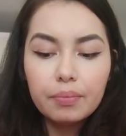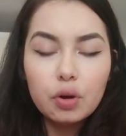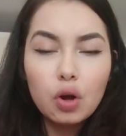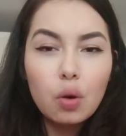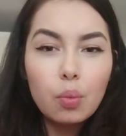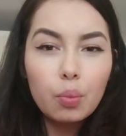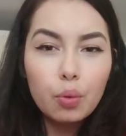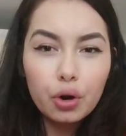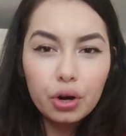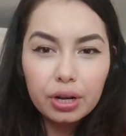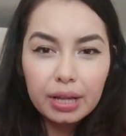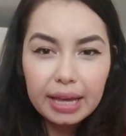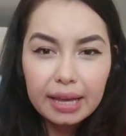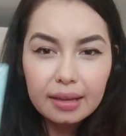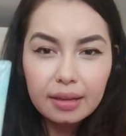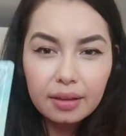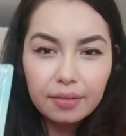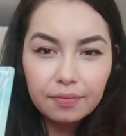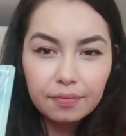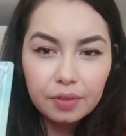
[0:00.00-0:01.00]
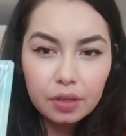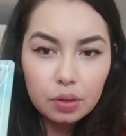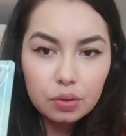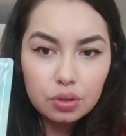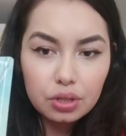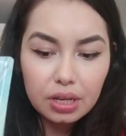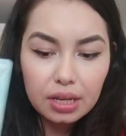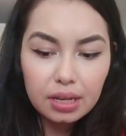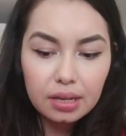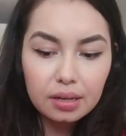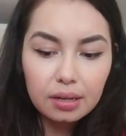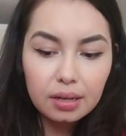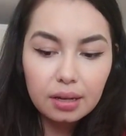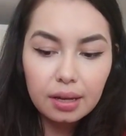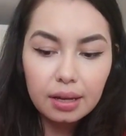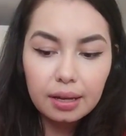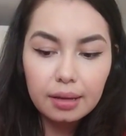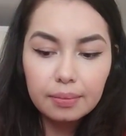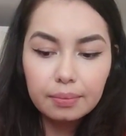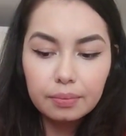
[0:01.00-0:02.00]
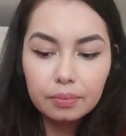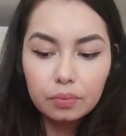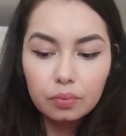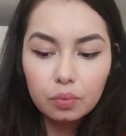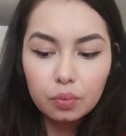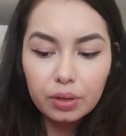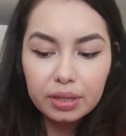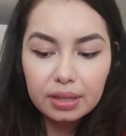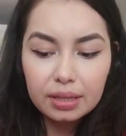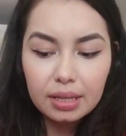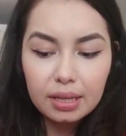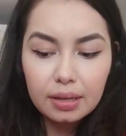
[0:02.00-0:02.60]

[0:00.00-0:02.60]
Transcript: No more like confusion. With